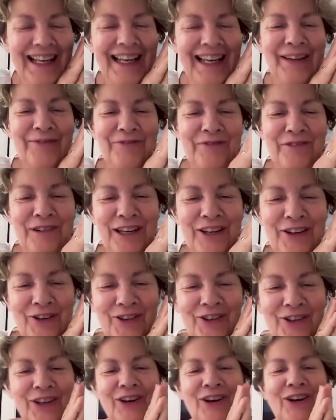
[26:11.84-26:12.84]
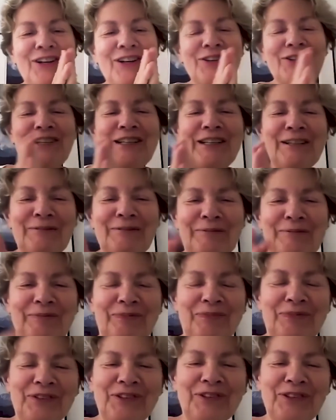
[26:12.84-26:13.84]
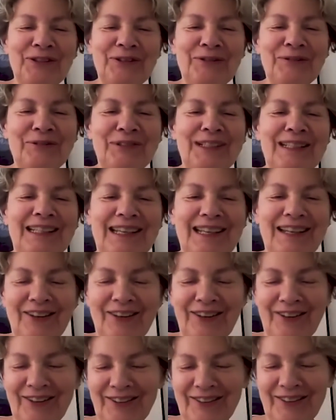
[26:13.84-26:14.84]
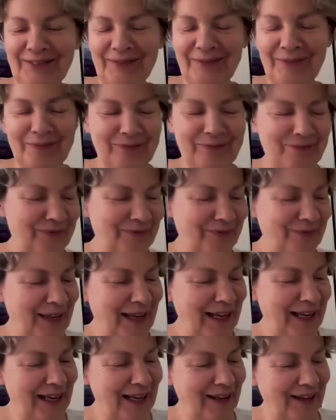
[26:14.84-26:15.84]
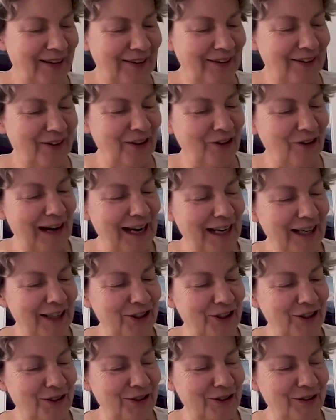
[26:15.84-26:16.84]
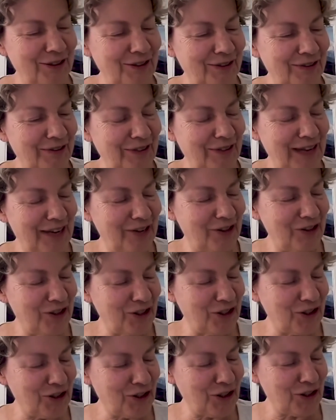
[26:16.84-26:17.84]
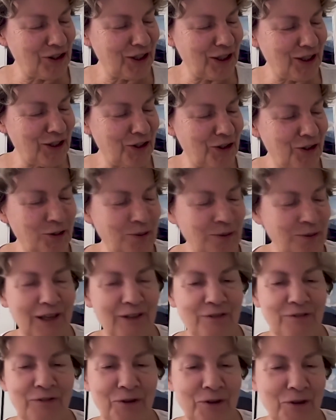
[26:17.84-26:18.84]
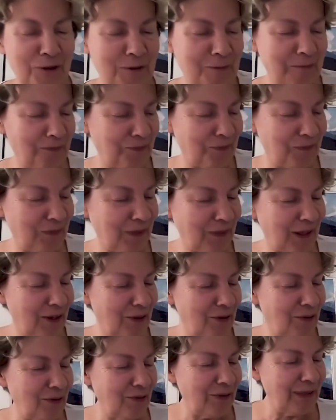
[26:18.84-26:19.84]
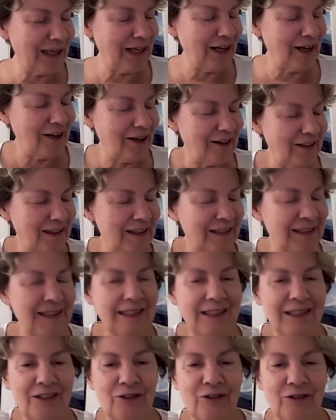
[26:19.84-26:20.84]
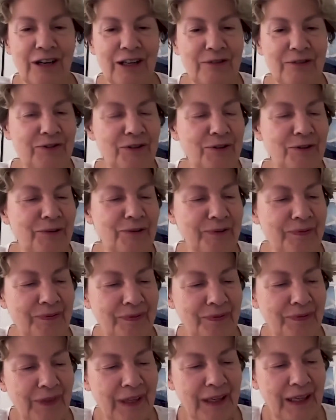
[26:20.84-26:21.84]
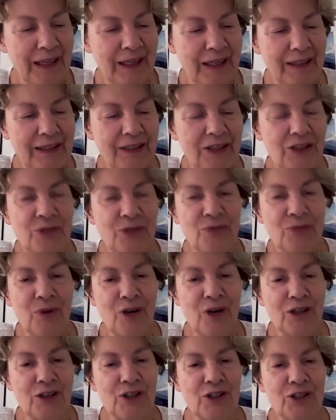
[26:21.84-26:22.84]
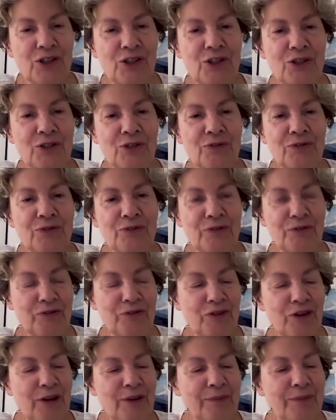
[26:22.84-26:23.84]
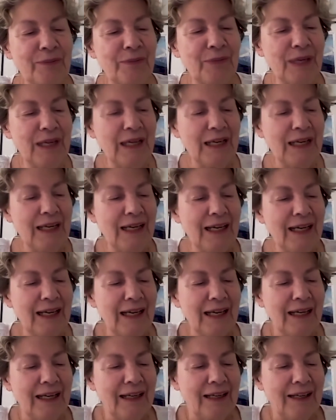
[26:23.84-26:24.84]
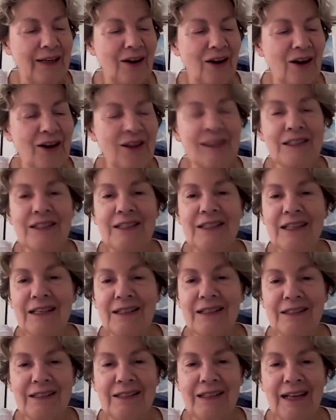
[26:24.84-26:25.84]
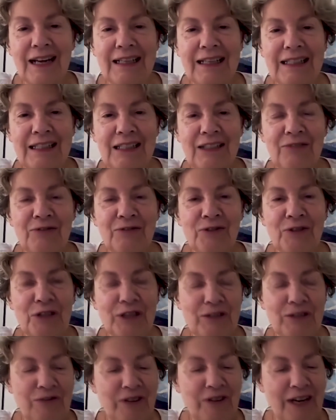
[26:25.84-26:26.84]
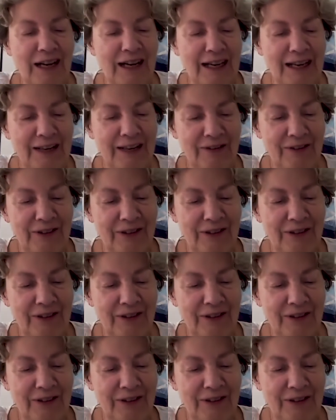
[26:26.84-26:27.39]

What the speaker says: If we could, Audrey, you would hear the gratitude of thousands that you speak for. We are indeed grateful that you walked us from August 6, 1945,